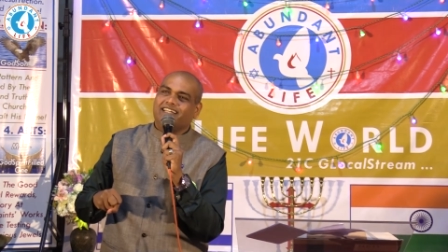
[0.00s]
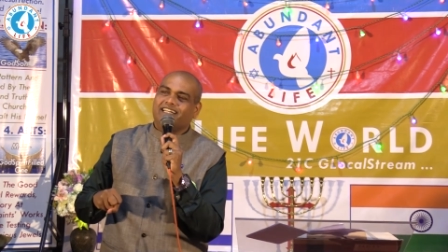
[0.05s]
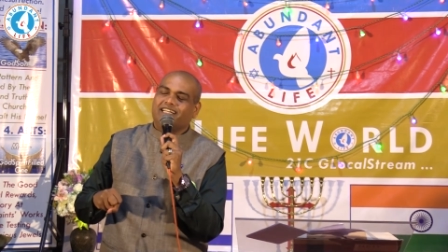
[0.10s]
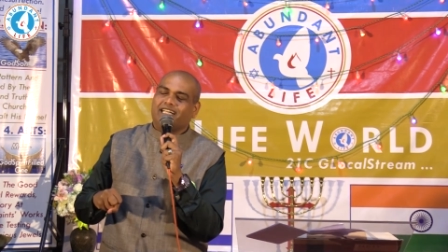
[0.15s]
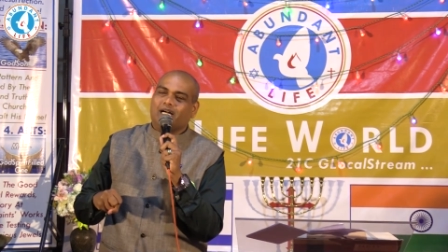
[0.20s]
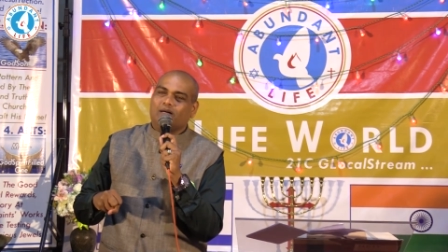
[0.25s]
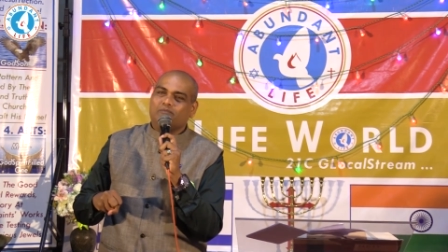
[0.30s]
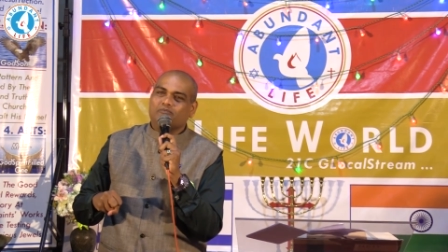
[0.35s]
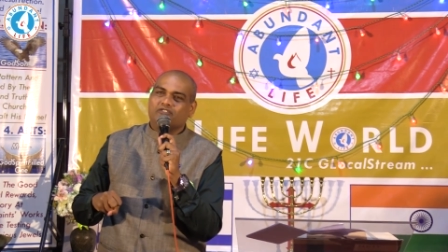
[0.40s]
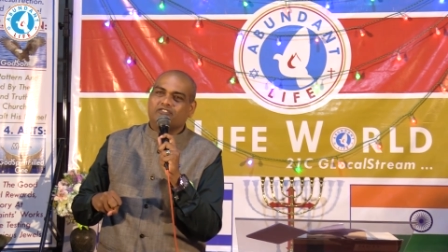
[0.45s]
that
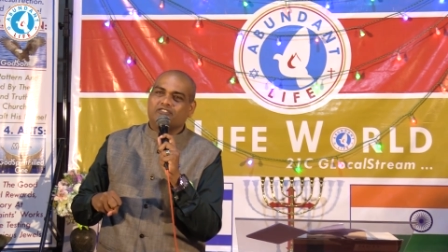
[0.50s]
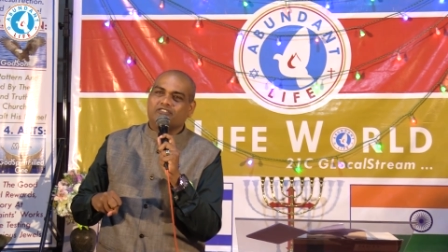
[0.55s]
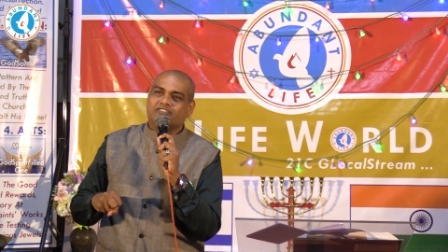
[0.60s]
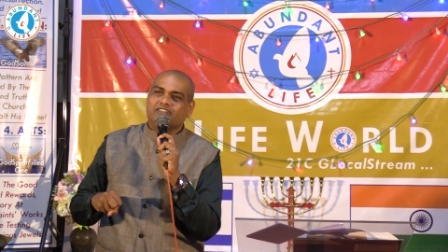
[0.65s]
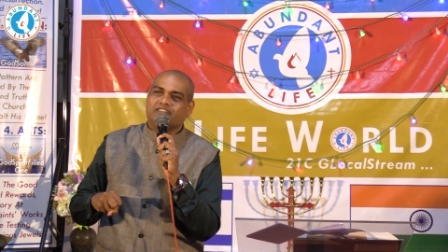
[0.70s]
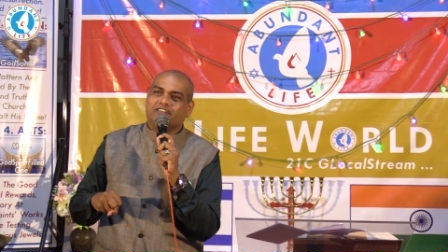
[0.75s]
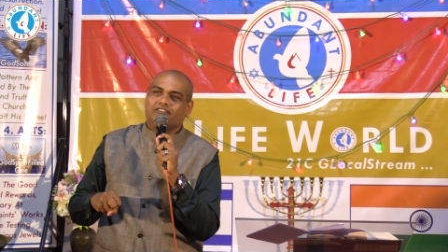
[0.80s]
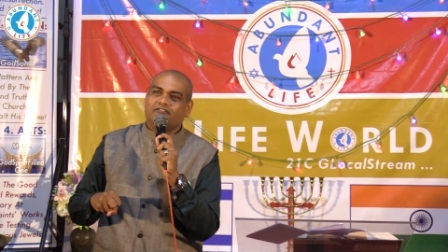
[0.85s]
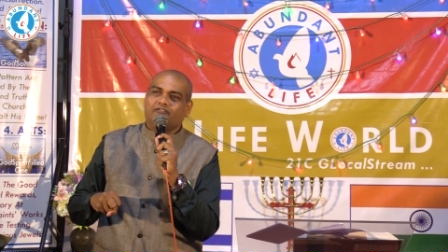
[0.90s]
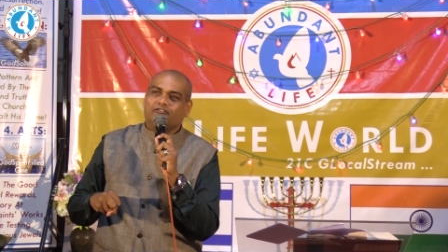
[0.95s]

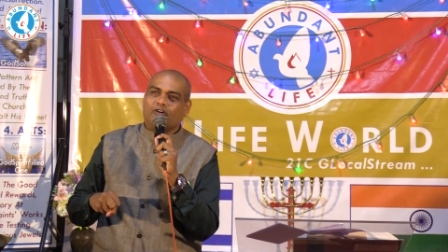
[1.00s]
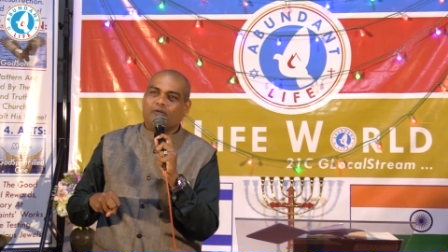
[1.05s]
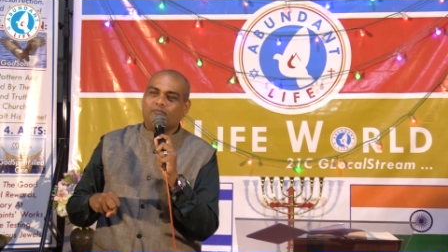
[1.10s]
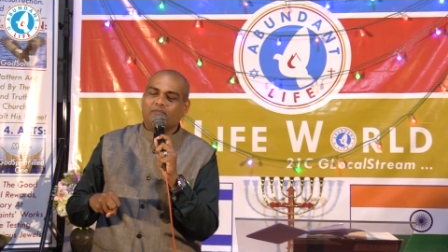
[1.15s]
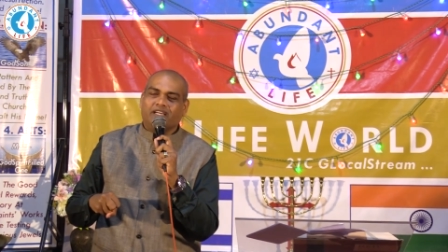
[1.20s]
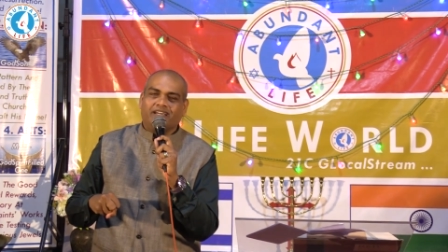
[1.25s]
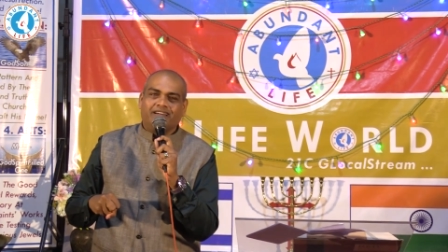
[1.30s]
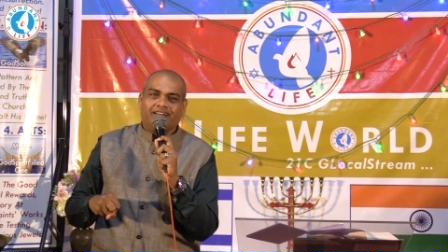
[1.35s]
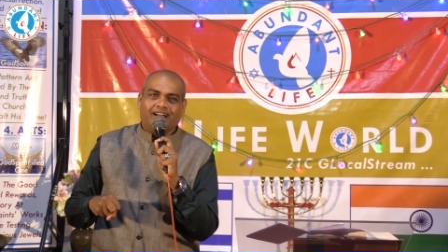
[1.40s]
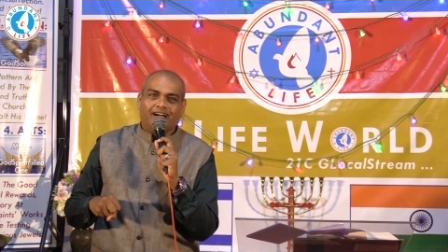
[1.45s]
comes from
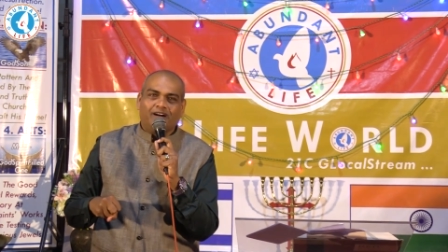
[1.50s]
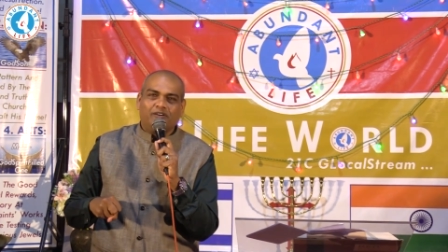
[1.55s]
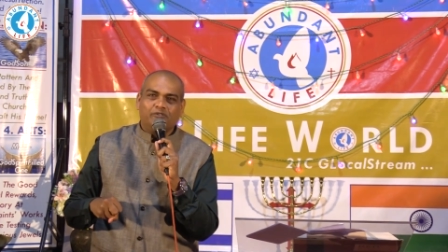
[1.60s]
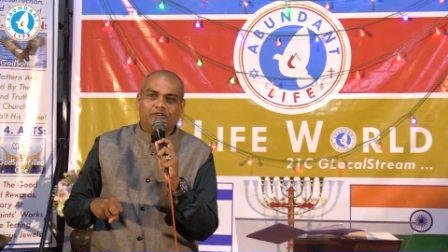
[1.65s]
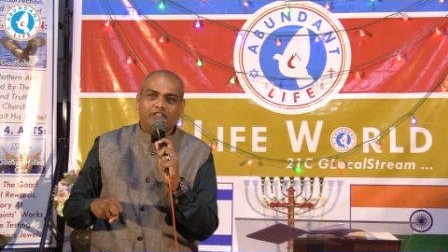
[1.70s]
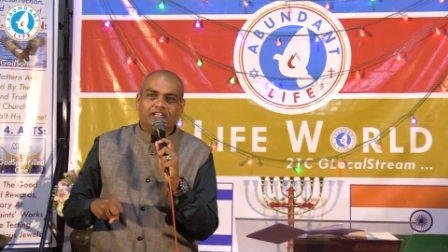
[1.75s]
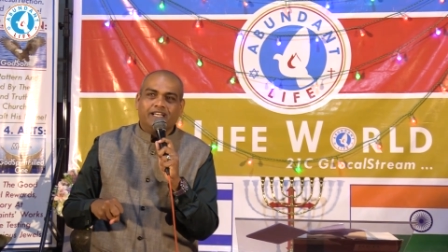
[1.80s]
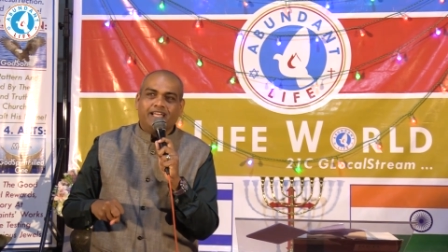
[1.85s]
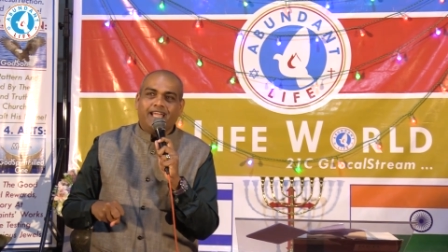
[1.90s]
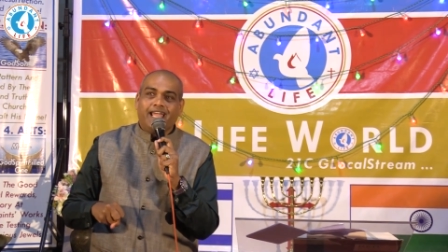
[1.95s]
the
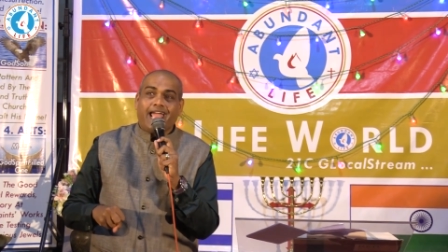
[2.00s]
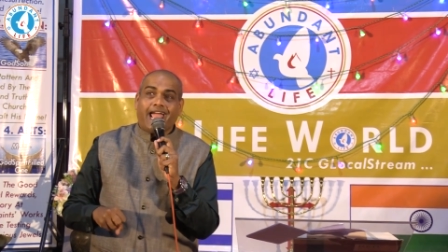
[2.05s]
ground.